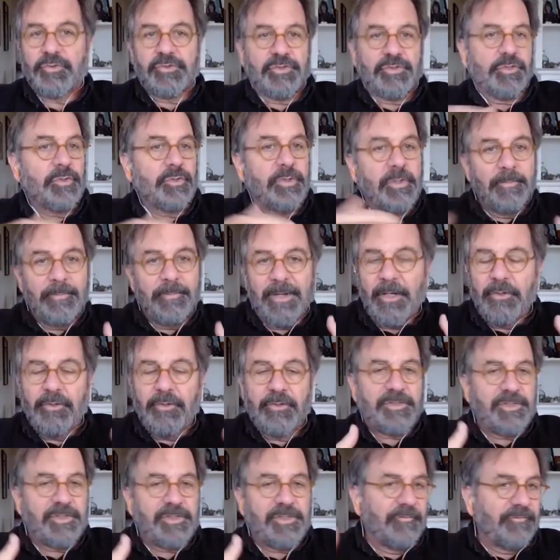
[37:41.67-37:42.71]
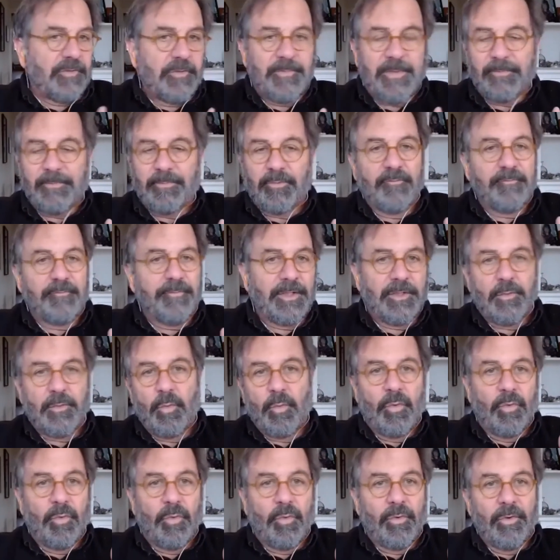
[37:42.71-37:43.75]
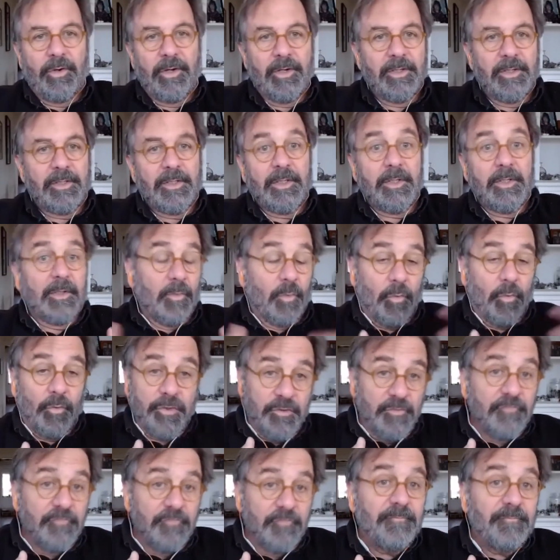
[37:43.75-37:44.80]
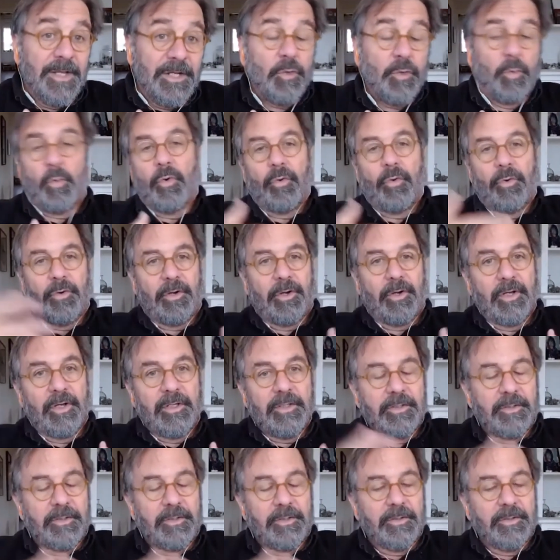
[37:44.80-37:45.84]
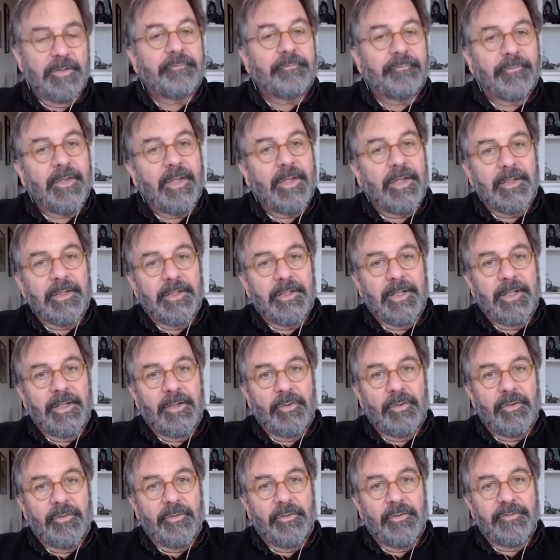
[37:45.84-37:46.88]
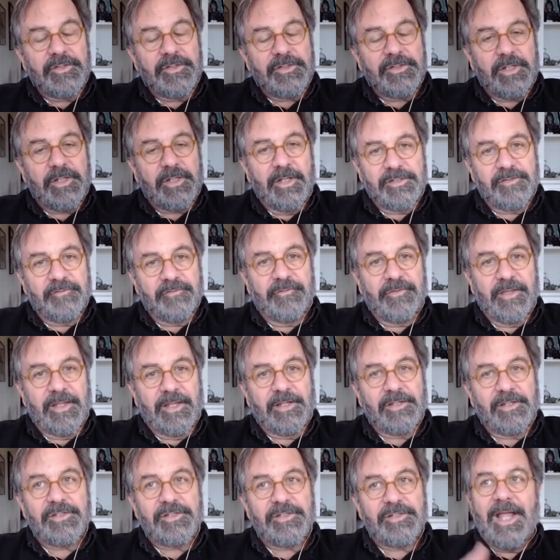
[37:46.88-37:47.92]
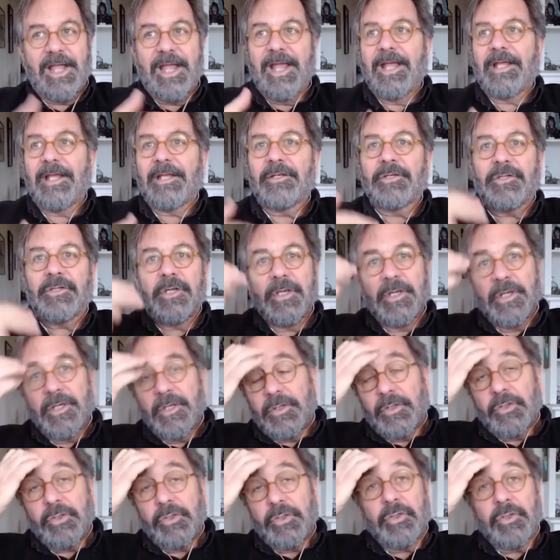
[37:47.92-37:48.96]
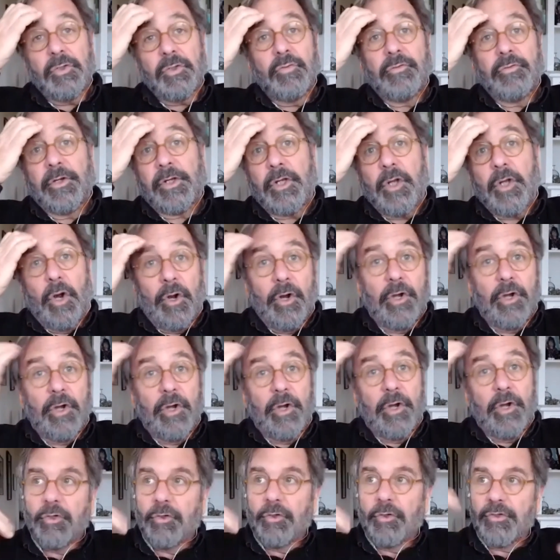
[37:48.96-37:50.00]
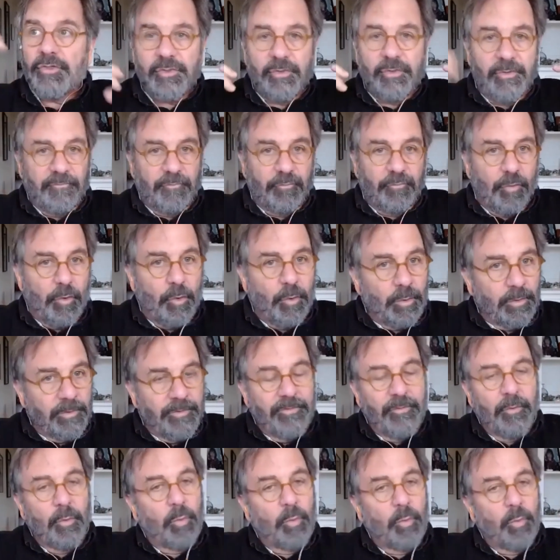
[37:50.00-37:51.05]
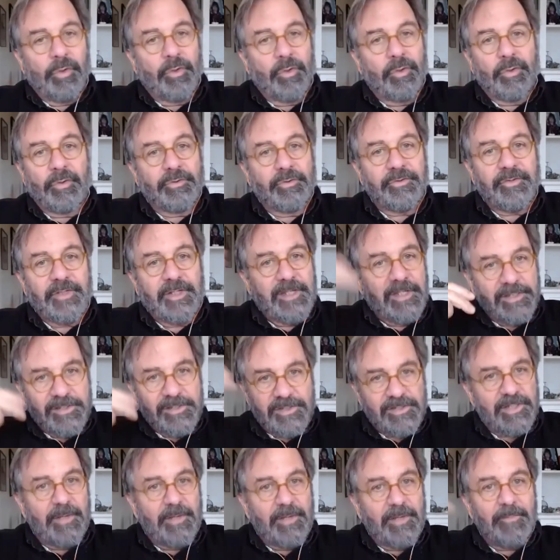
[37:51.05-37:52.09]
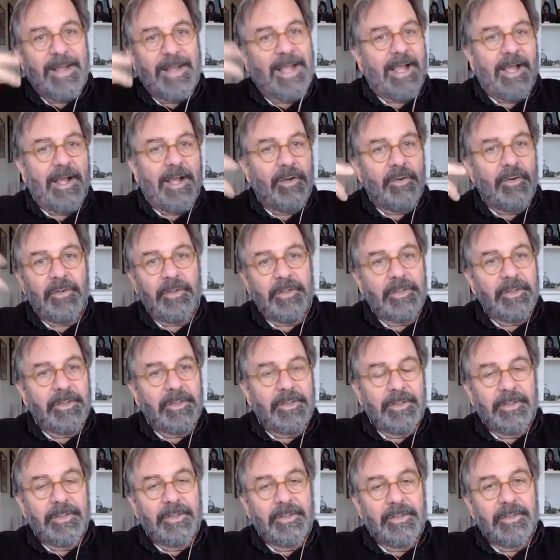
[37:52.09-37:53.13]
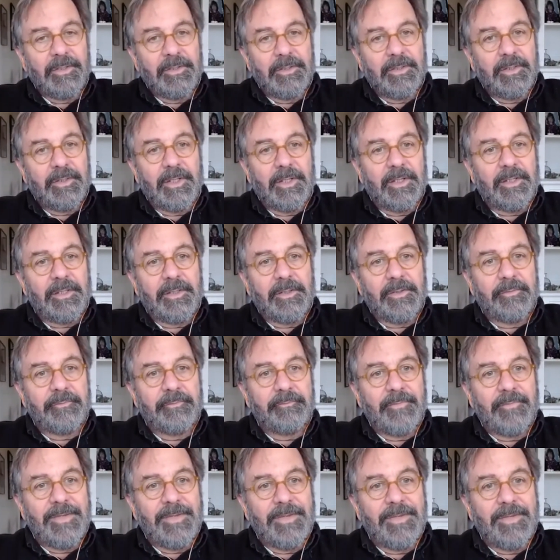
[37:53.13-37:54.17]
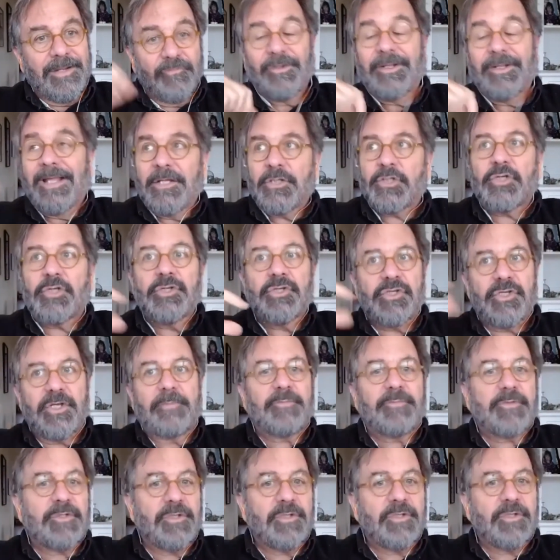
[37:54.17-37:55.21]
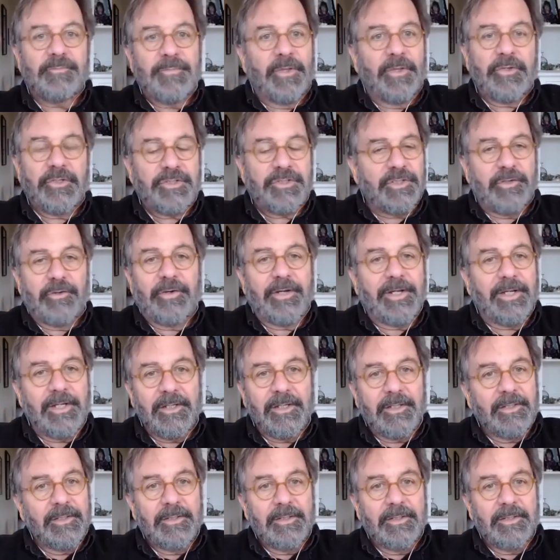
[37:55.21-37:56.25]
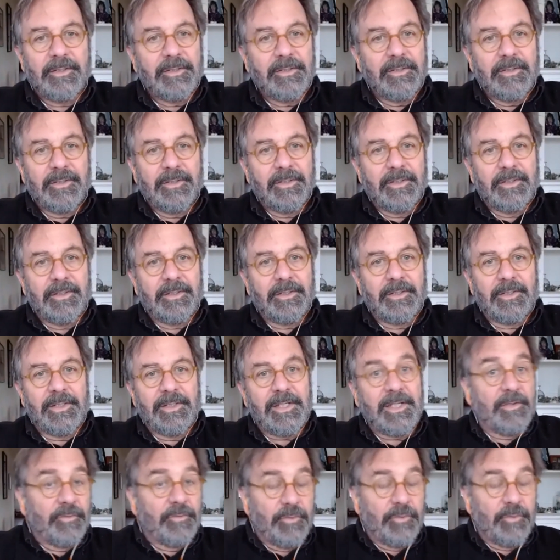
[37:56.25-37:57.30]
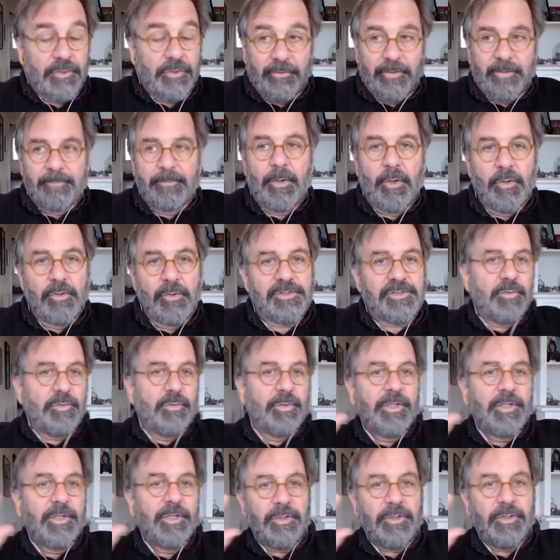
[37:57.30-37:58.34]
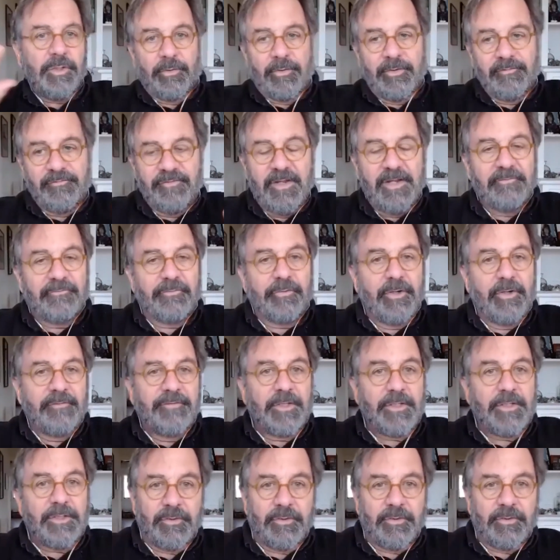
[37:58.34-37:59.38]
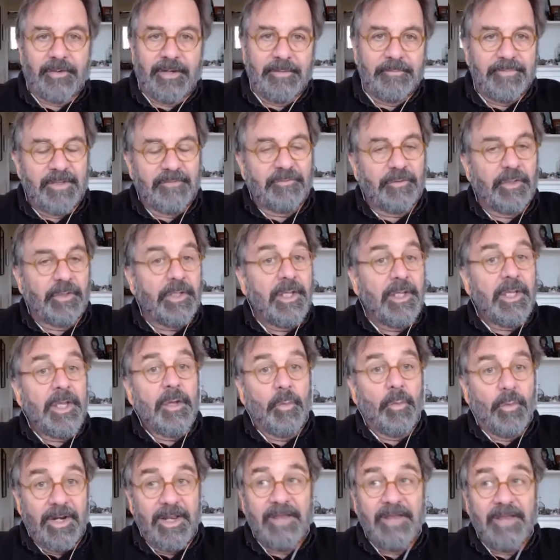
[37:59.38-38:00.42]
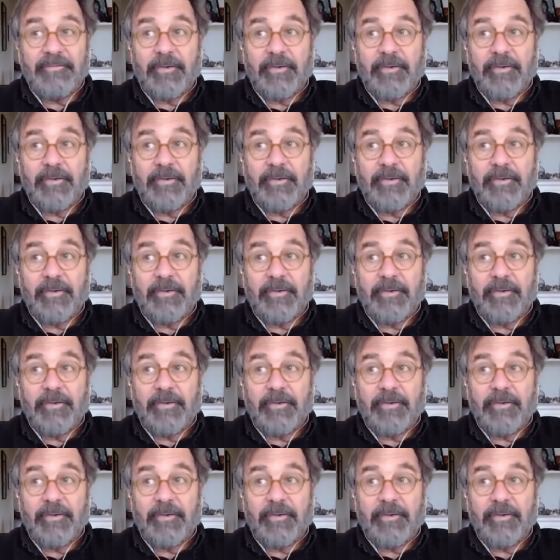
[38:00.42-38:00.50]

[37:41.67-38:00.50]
You compare yourself to people who've been to war or you've been to war. And all these kinds of things. And you regard your sort of role in the world is somehow in relationship to military. Either you're opposed to it, or you're in favor of it, you're ambivalent, whatever.